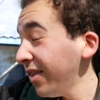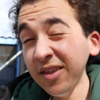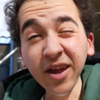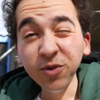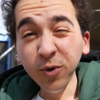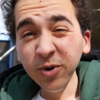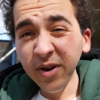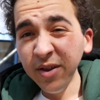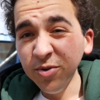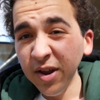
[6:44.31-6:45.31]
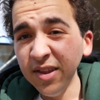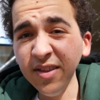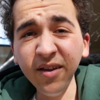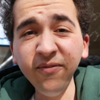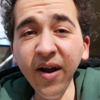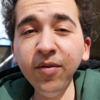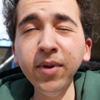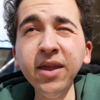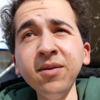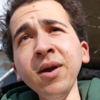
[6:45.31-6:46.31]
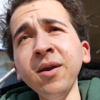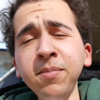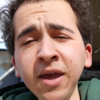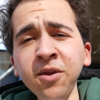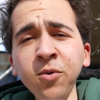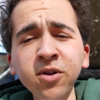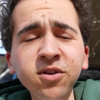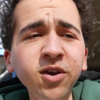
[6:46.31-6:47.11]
The next Wonderland train is in like 5 minutes and my companion wants